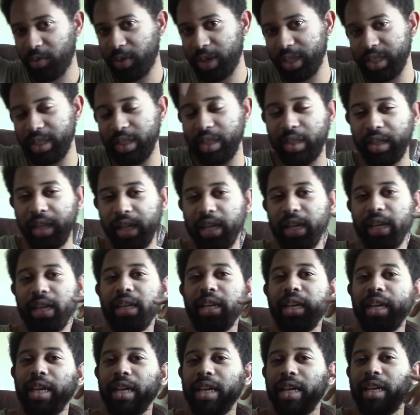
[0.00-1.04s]
run to the
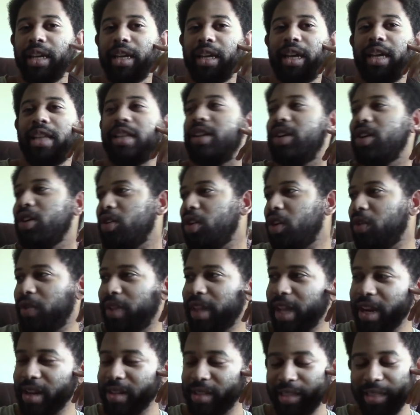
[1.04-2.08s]
clinic? And the girl over
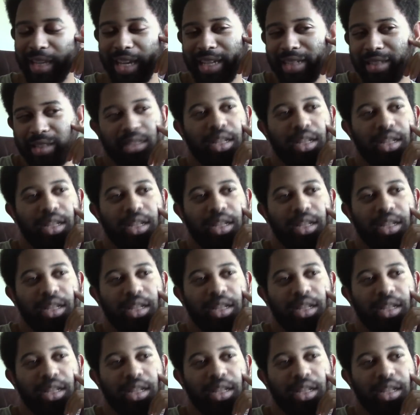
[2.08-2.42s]
there says,